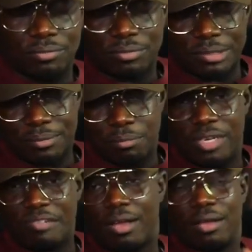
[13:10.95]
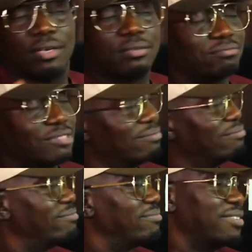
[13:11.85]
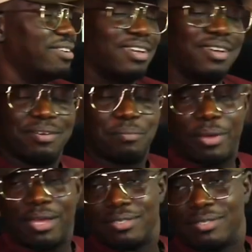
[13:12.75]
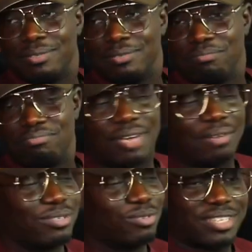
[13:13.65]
mineral pets, whatever.